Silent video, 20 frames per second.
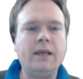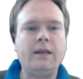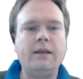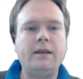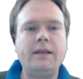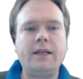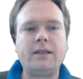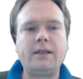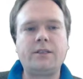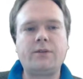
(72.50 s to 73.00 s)

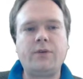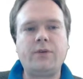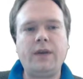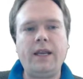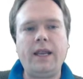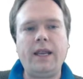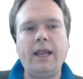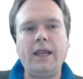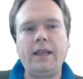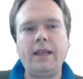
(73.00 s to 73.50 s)
Let us
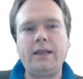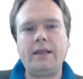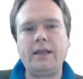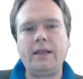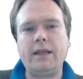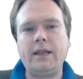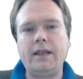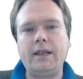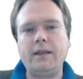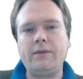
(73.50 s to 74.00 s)
create
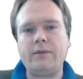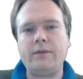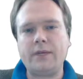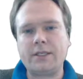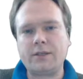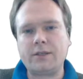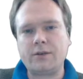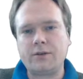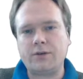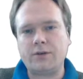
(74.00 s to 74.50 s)
a
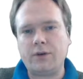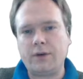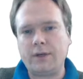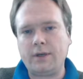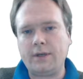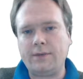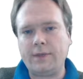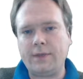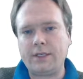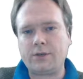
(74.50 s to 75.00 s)
REST
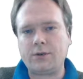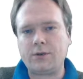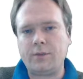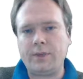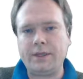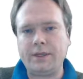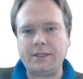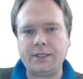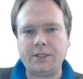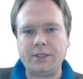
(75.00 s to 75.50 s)
controller. This could
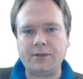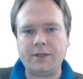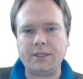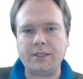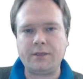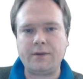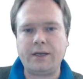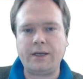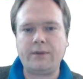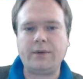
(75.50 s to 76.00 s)
be a
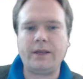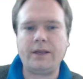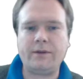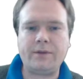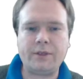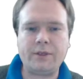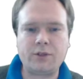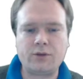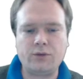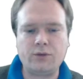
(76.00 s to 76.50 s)
situation, right? We have
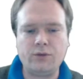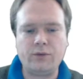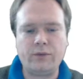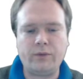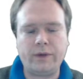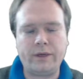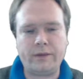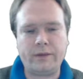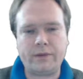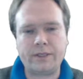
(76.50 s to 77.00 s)
this cool
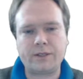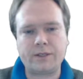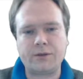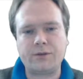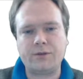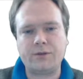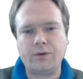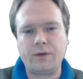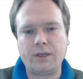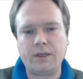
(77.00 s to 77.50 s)
REST
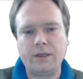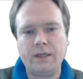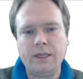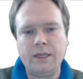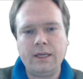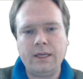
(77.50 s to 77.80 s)
controller,